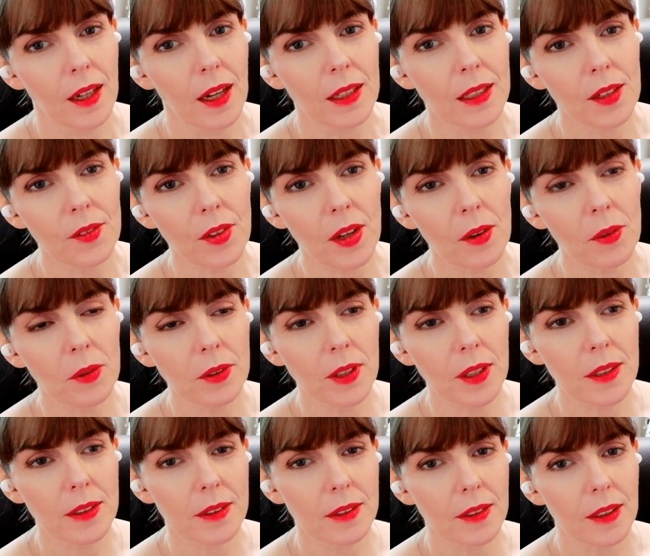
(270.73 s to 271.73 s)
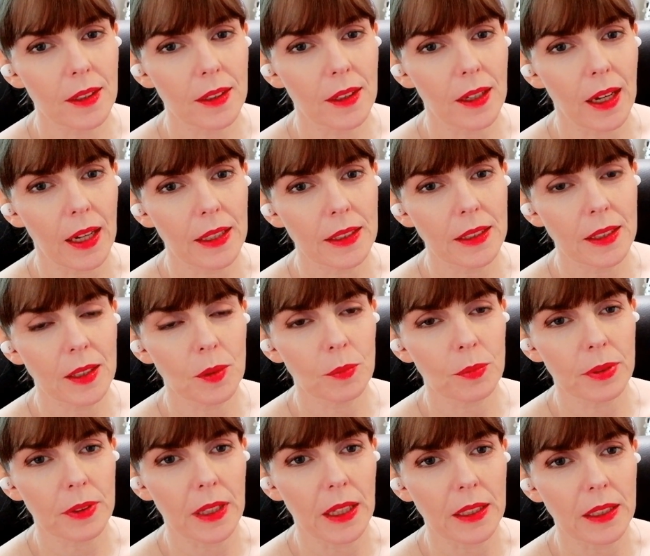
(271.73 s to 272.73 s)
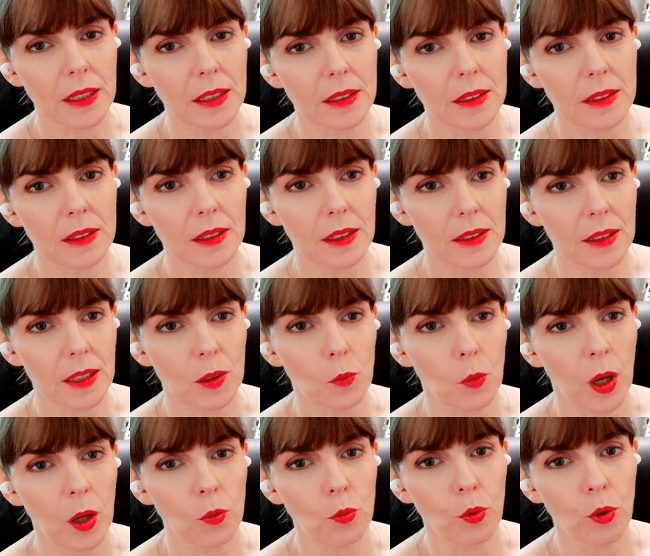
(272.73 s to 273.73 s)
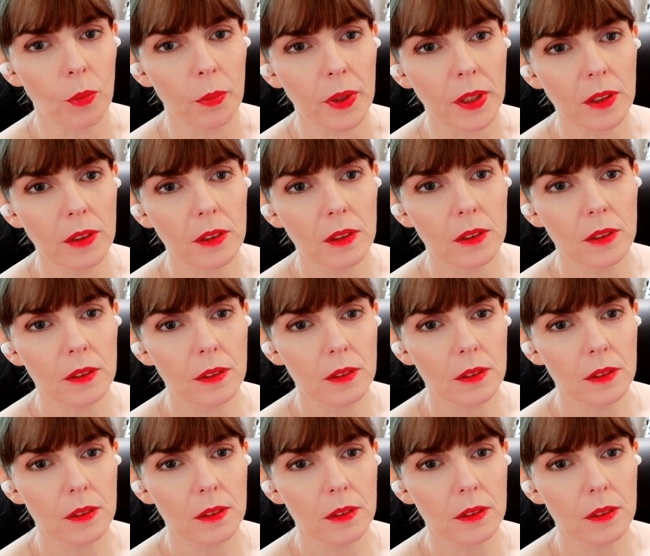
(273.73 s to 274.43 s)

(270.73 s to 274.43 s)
I love how on these alien planets there's like one woman.